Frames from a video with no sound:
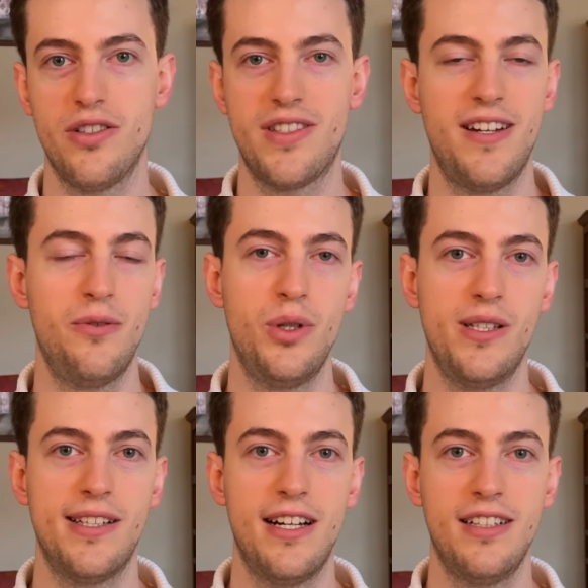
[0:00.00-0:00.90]
that I really
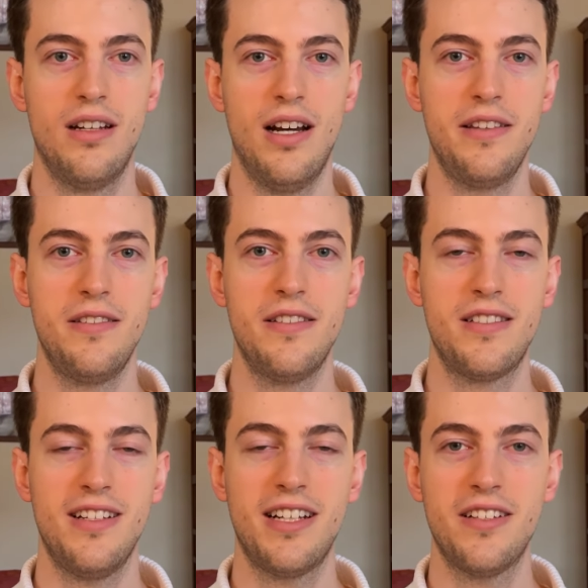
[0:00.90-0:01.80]
like. I did the
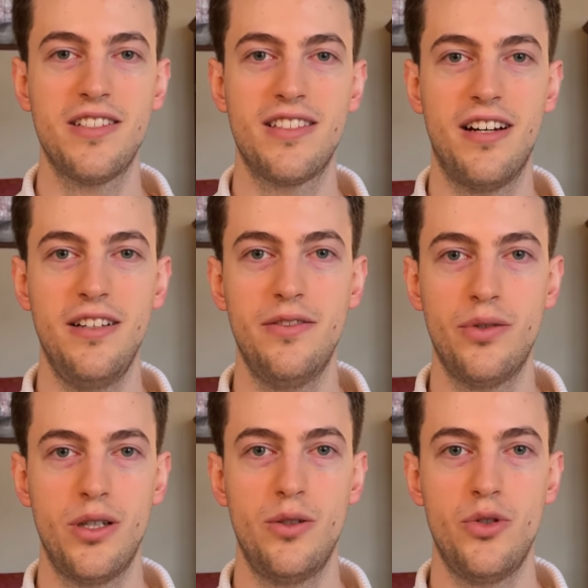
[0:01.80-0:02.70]
same kind of study
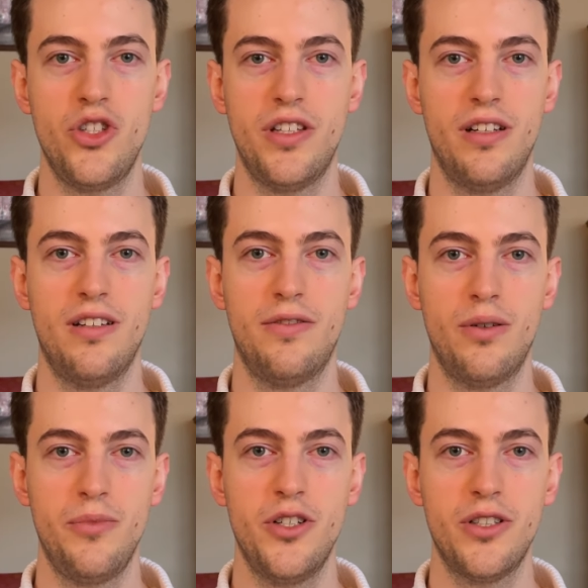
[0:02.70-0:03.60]
for Eru Chitanda
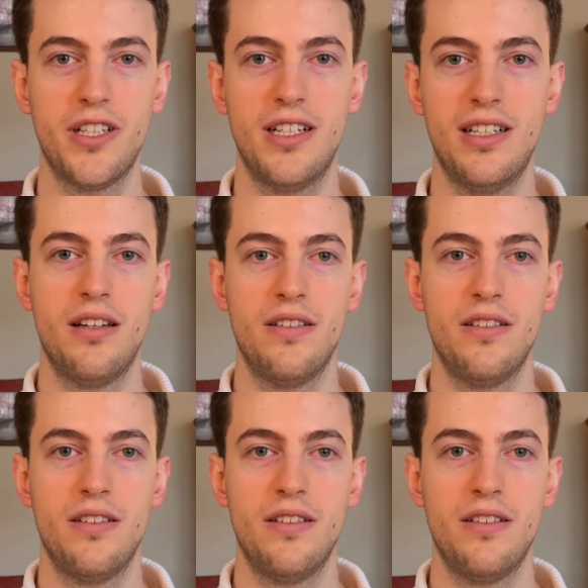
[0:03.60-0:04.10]
from Hyouka.